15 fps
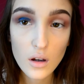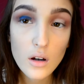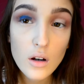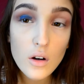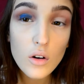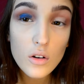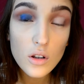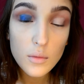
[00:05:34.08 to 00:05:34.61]

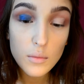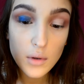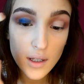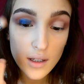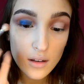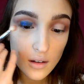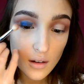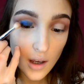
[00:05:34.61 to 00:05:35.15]
Gonna
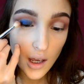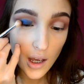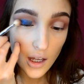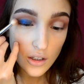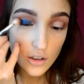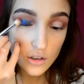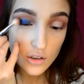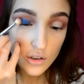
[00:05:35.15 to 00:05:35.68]
blend the
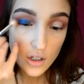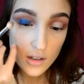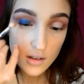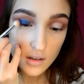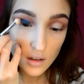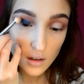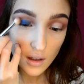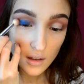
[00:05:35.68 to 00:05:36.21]
edges
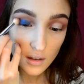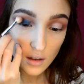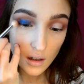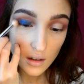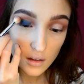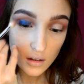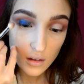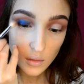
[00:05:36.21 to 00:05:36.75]
just a tiny
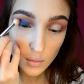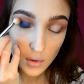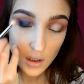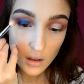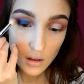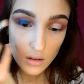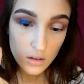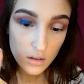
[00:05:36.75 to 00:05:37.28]
little
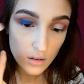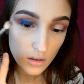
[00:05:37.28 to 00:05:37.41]
bit,